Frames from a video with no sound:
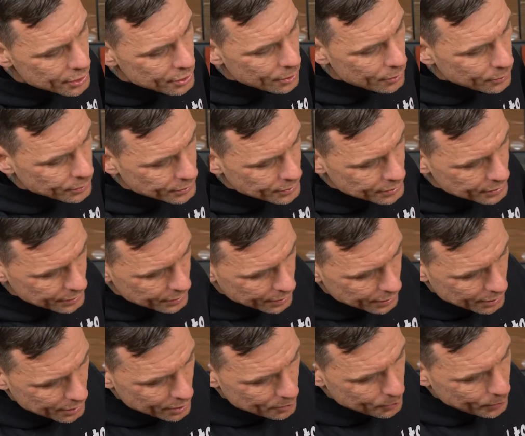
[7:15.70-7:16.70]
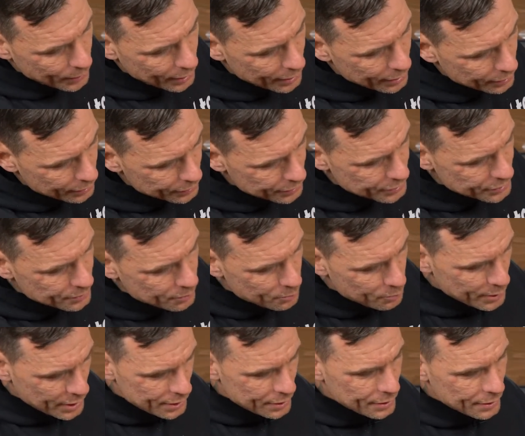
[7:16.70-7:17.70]
you don't apply it on this
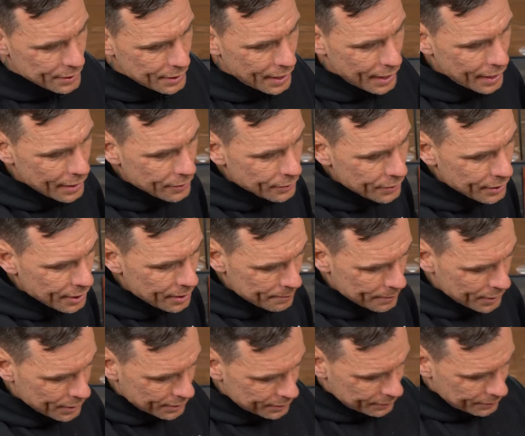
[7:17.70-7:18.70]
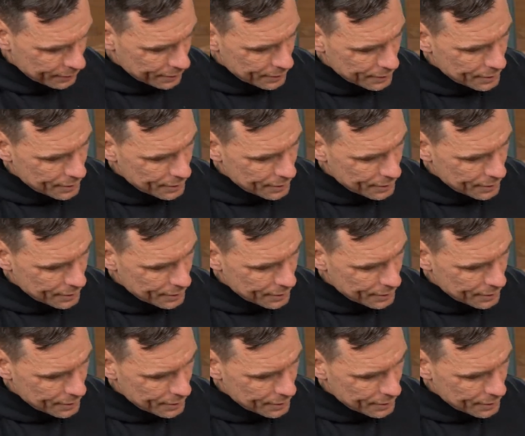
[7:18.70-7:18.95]
weird angle that I'm on.